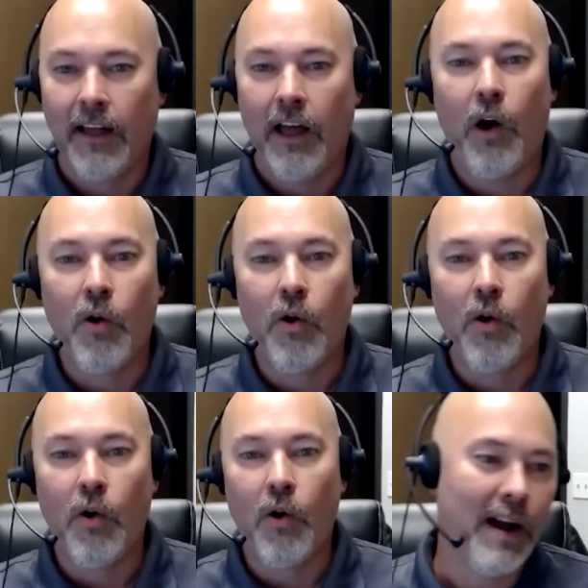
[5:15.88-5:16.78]
Okay,
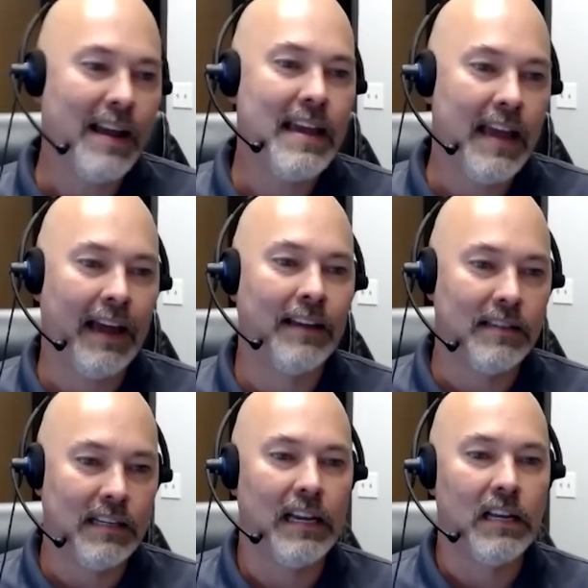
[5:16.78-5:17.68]
so I can't
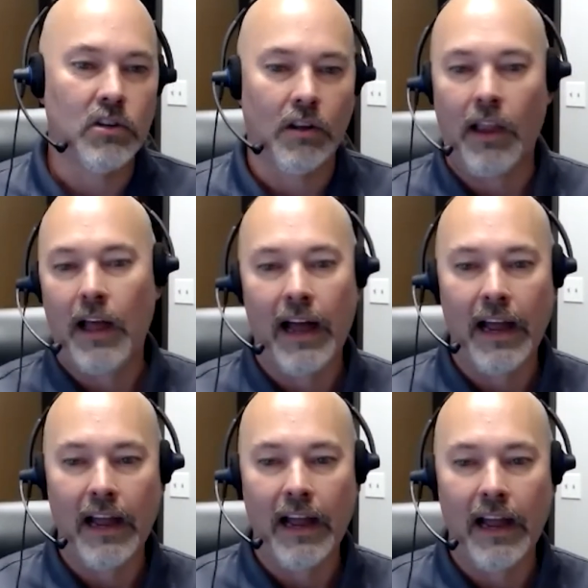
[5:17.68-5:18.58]
teach
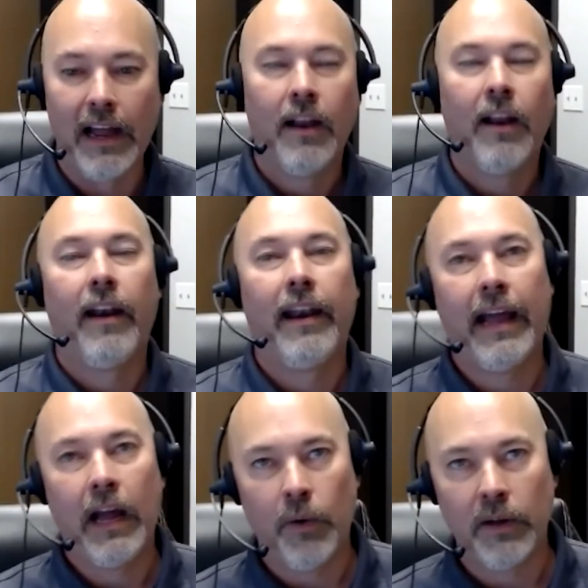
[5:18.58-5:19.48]
live.
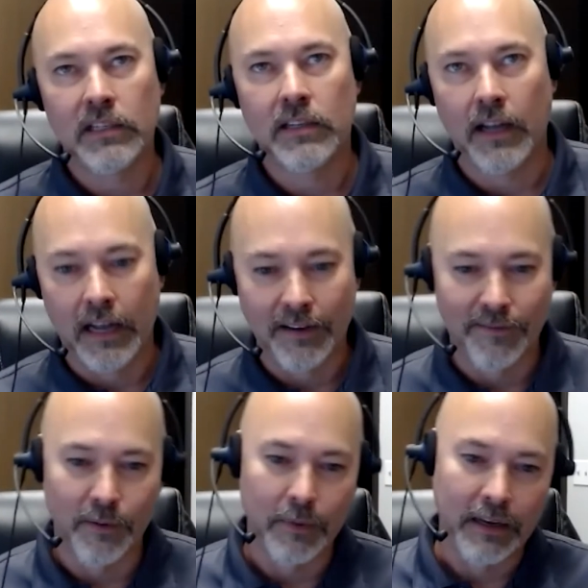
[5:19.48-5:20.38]
Now it's time
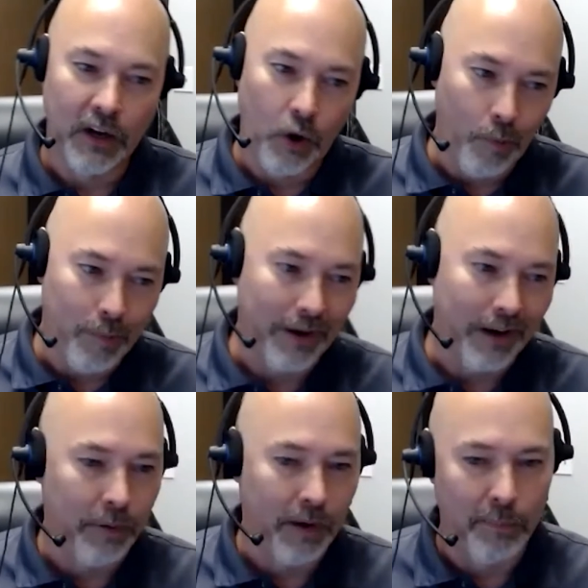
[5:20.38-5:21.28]
for me to open
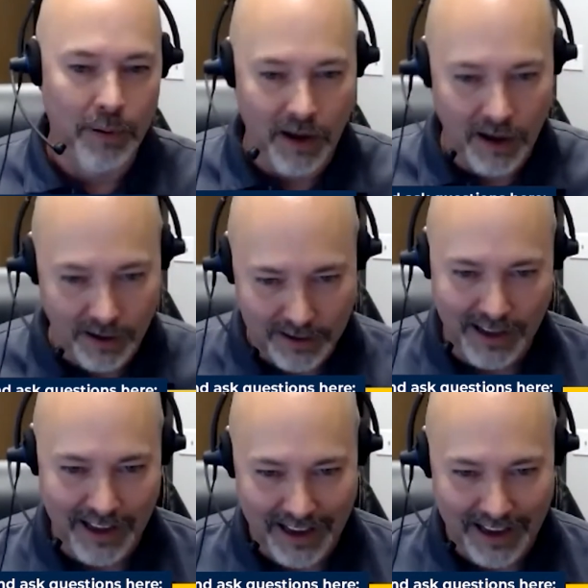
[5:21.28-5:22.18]
up a
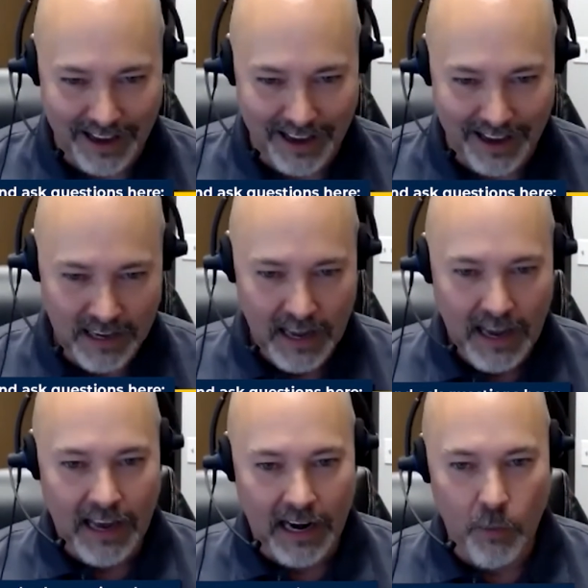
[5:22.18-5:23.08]
podcast.
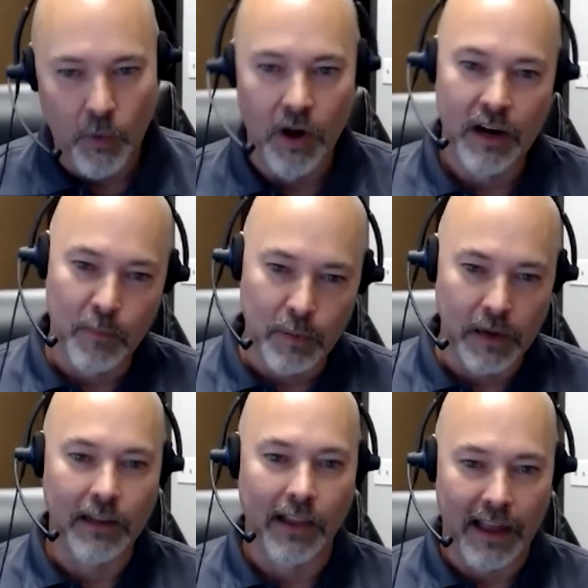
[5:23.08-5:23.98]
And I want to
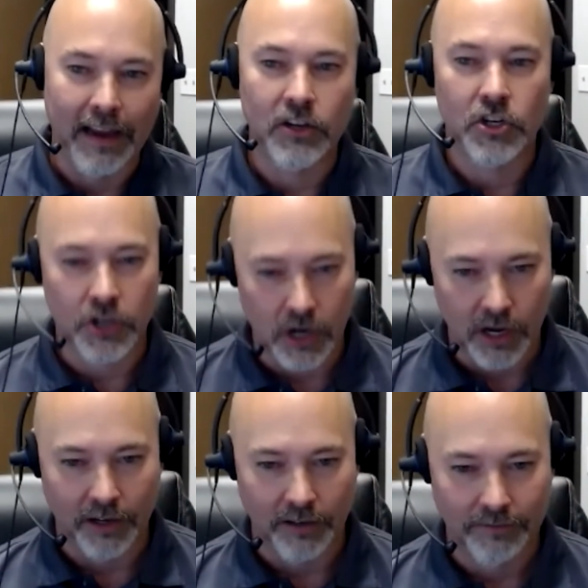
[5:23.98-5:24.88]
be like Sean.